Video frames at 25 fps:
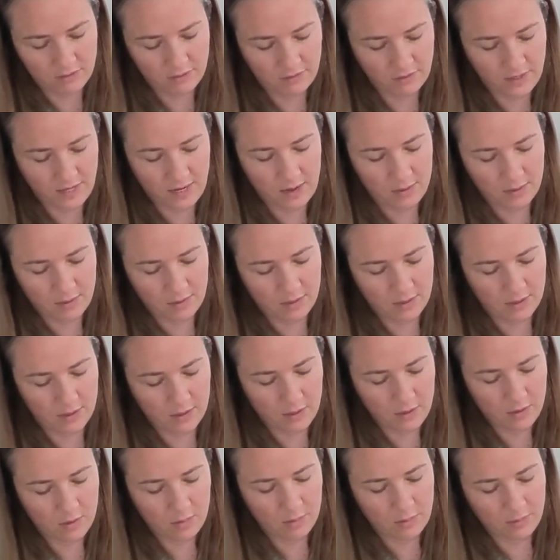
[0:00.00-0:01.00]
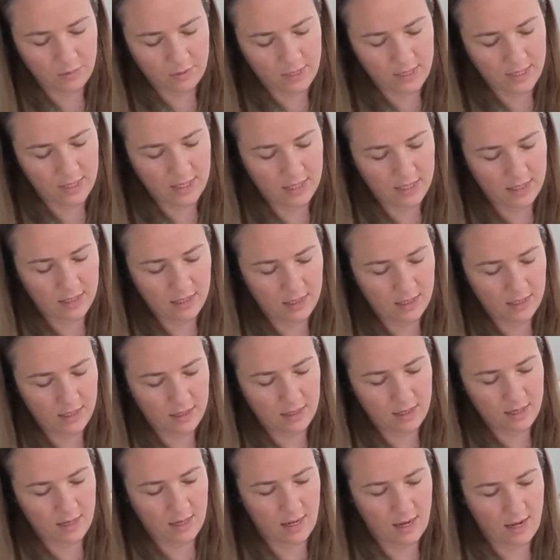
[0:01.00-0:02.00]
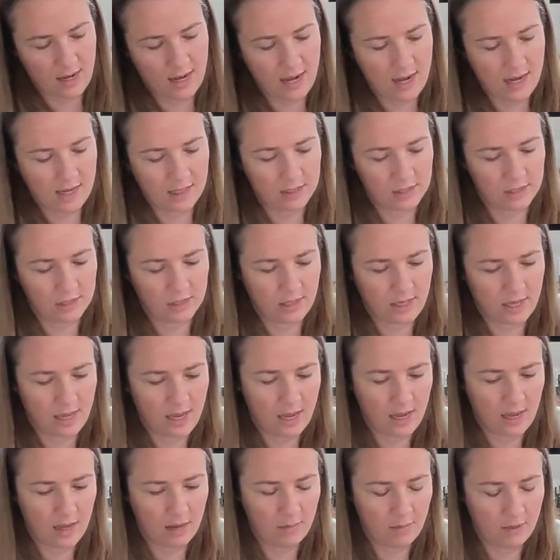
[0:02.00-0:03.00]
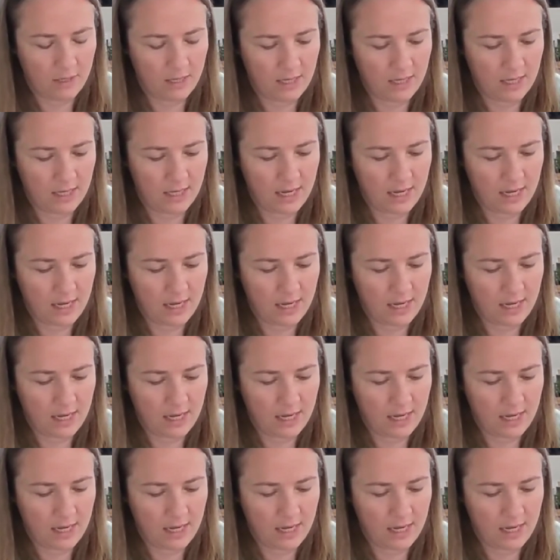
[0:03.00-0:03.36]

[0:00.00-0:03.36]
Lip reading: flour incorporated. And I actually am gonna